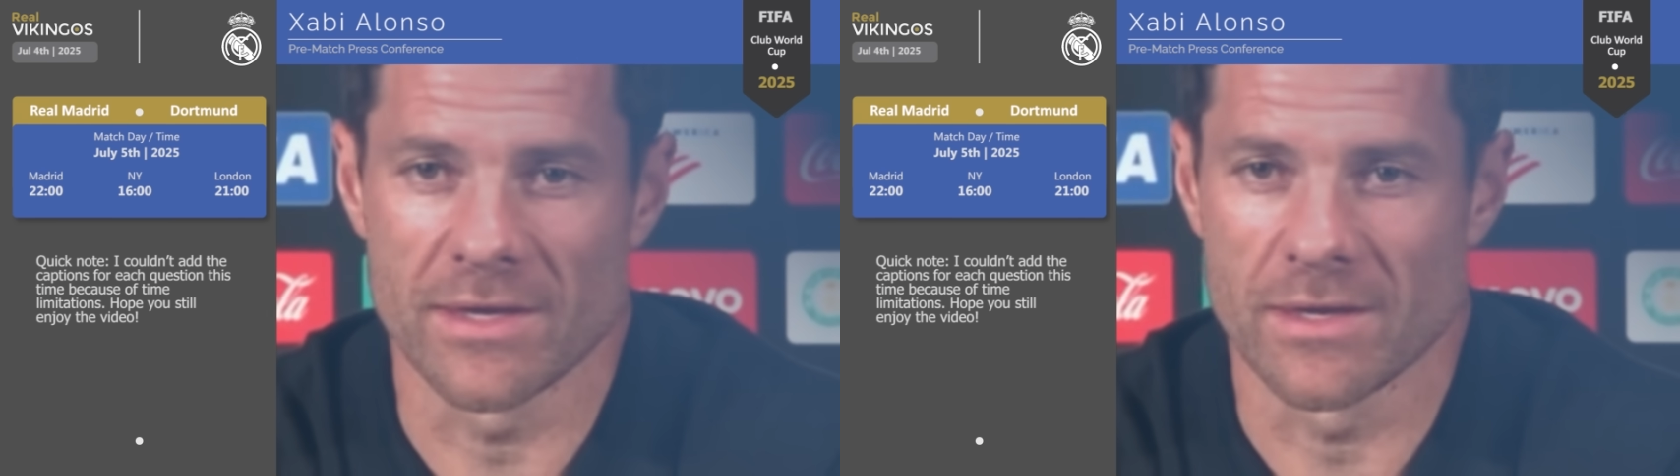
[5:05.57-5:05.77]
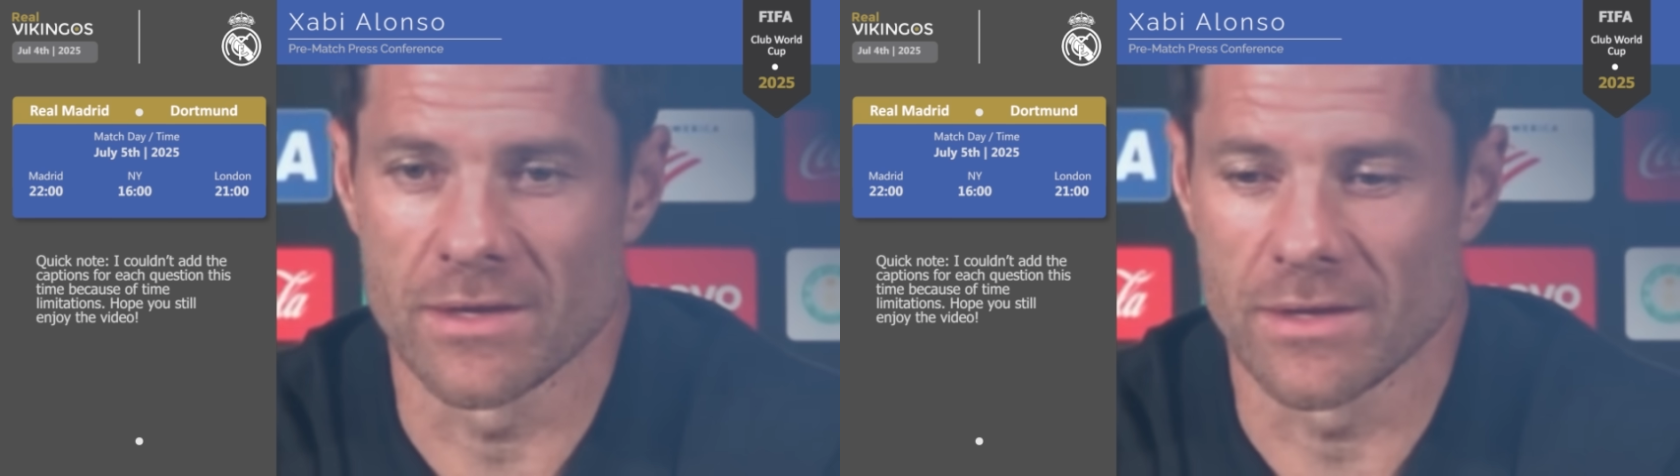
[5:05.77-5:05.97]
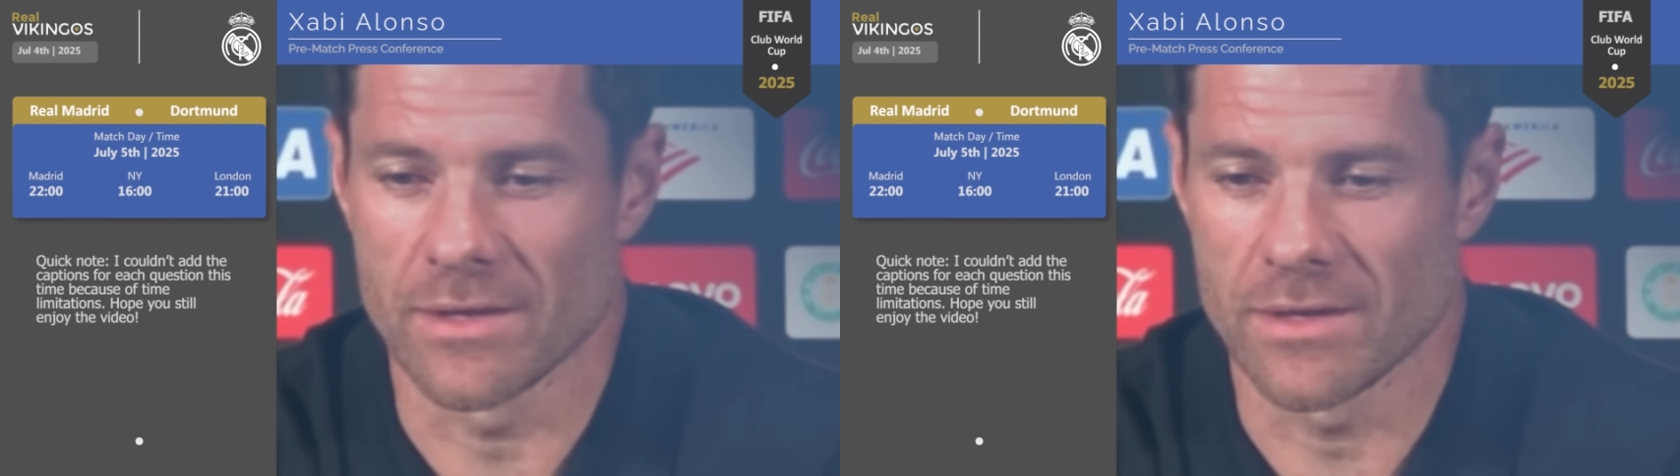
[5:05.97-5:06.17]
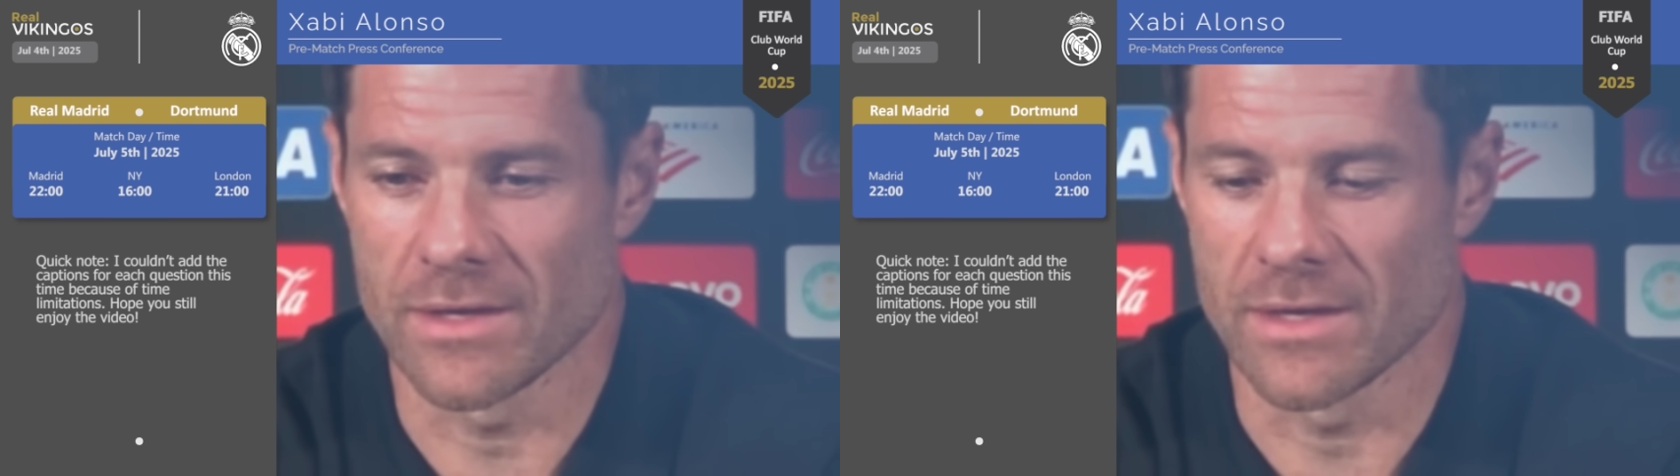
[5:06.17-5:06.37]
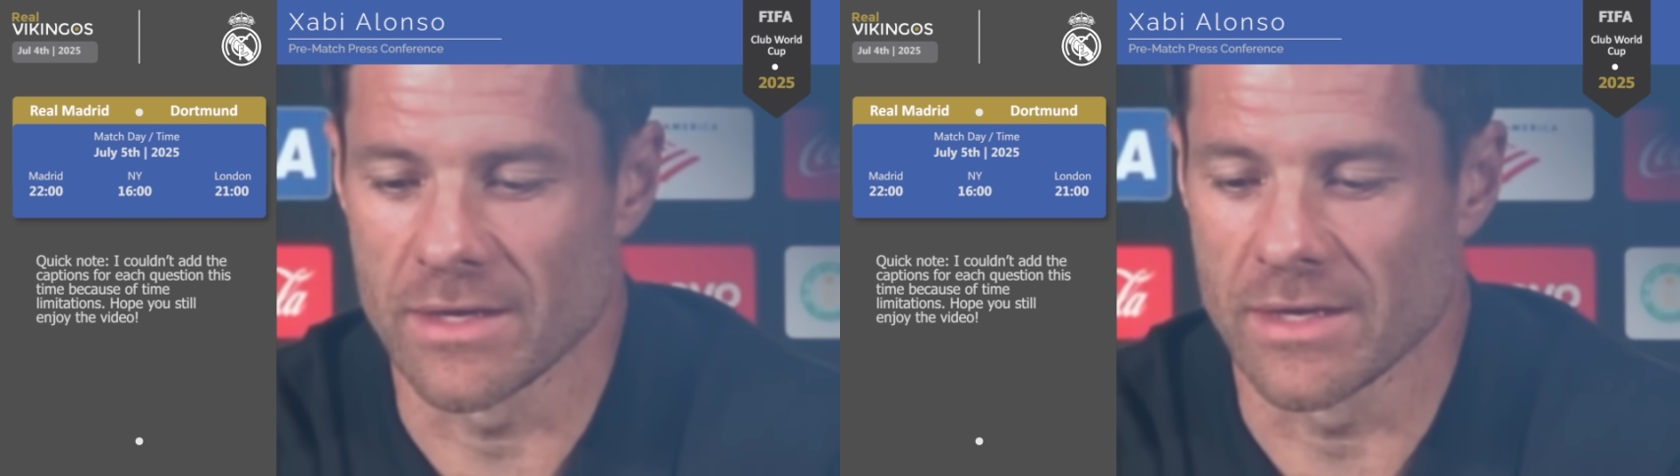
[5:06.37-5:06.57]

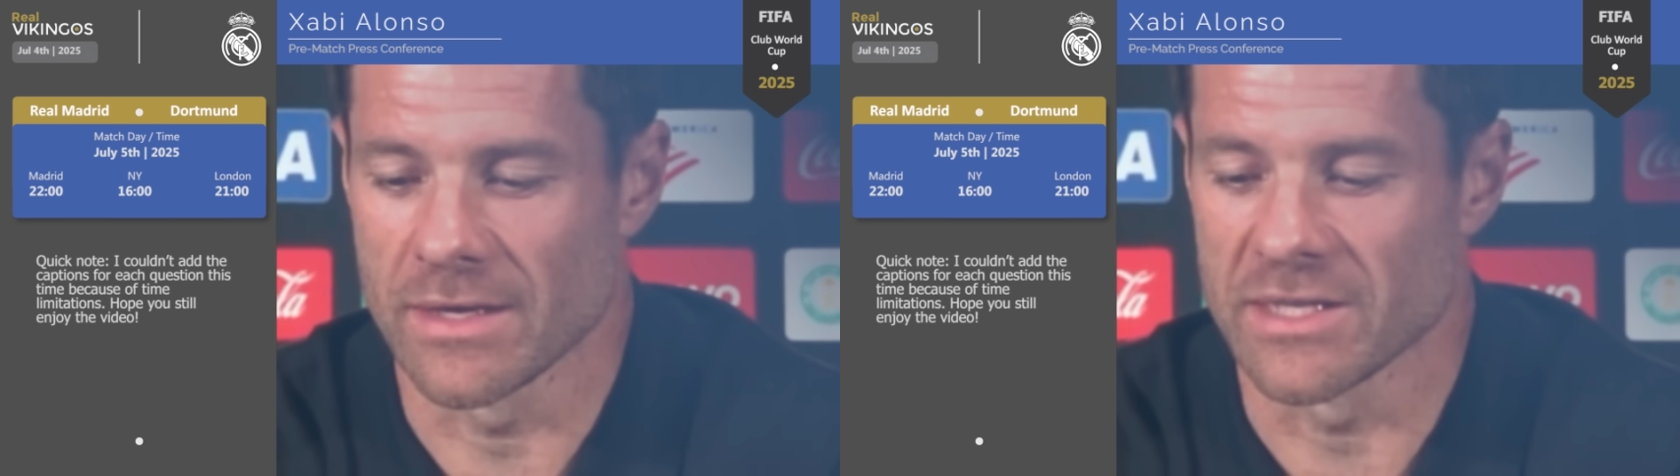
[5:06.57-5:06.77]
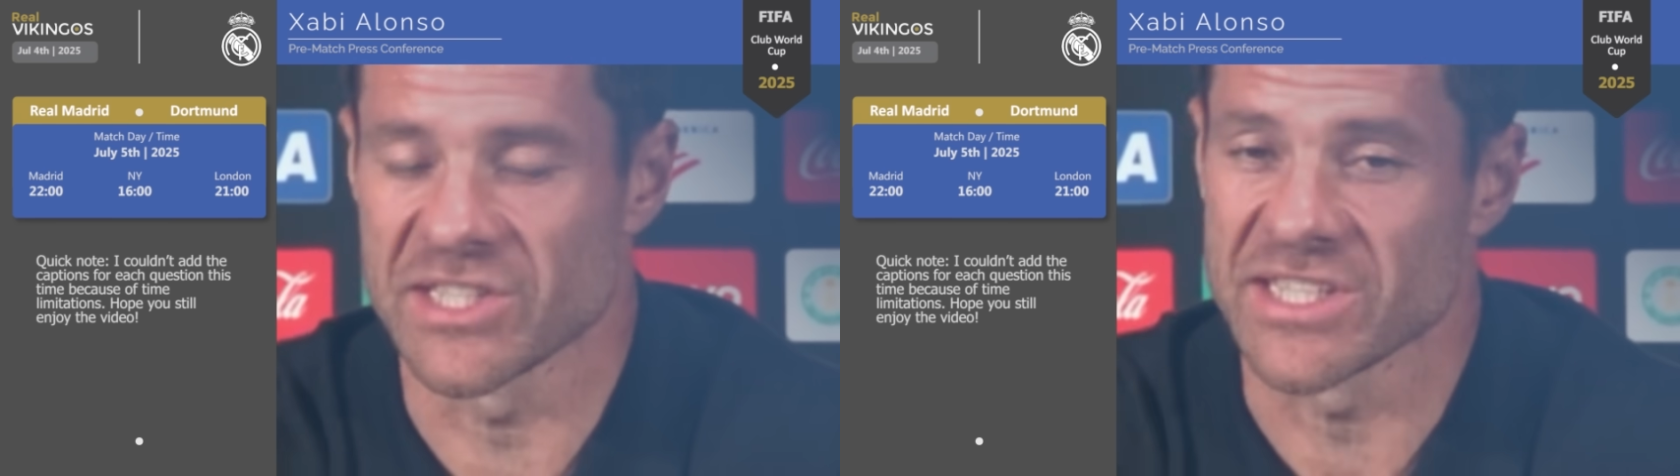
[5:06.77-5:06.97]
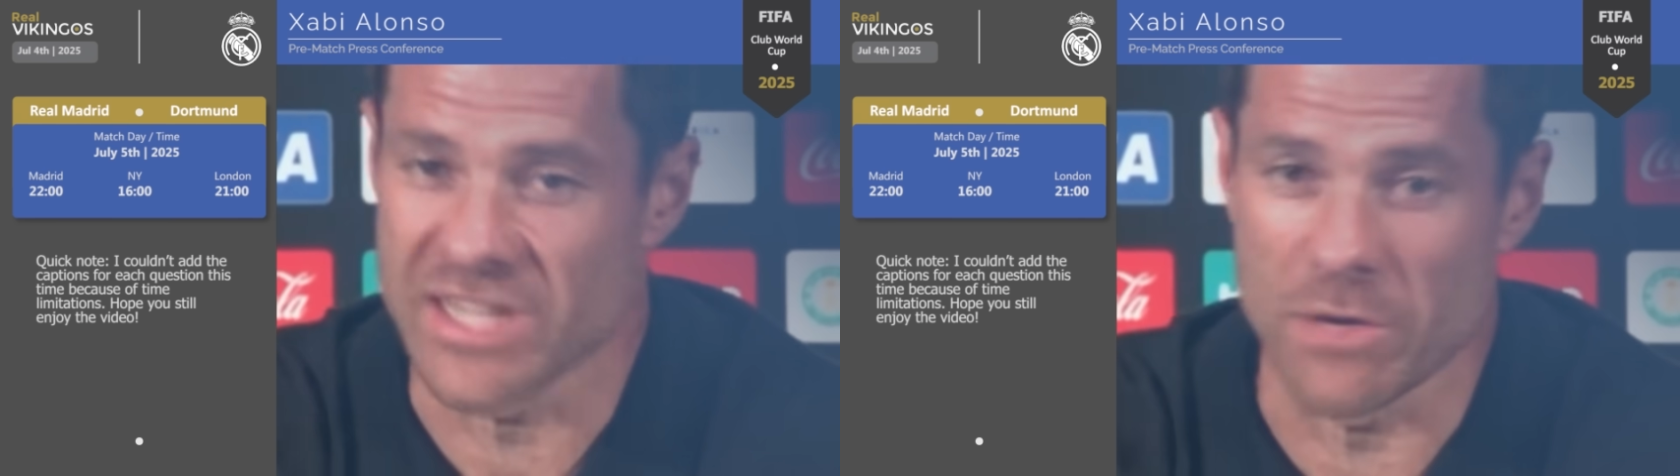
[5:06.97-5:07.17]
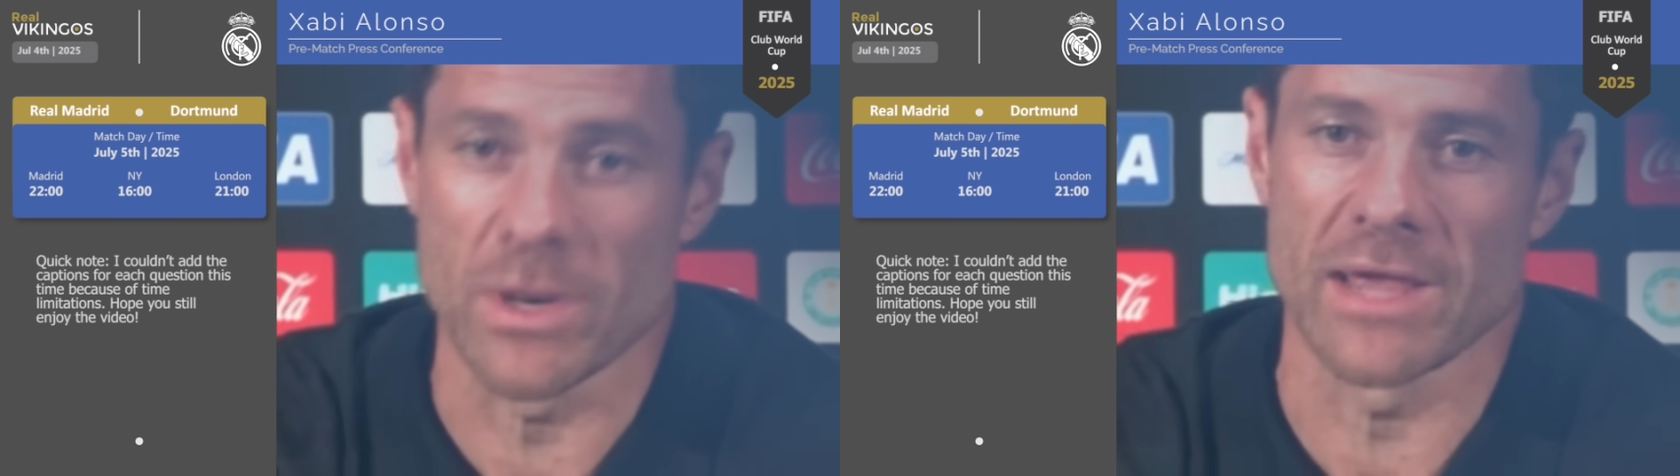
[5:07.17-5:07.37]
insisting on an idea,